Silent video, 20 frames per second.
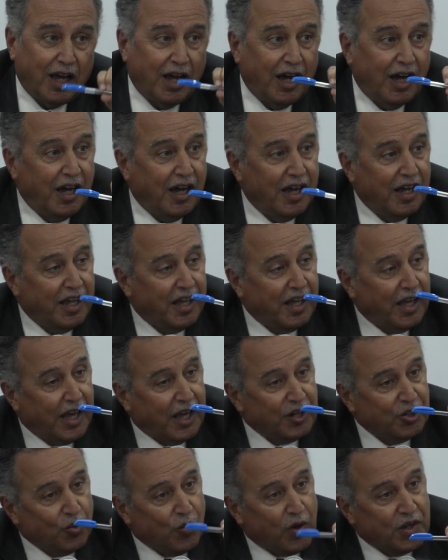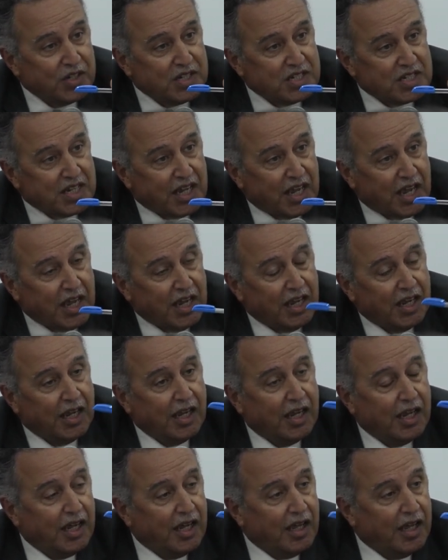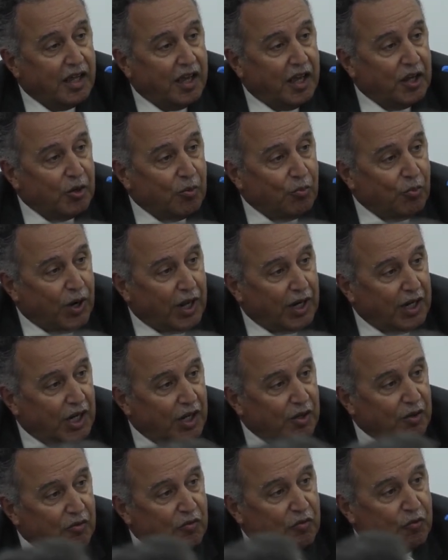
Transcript: I don't want to say an umbrella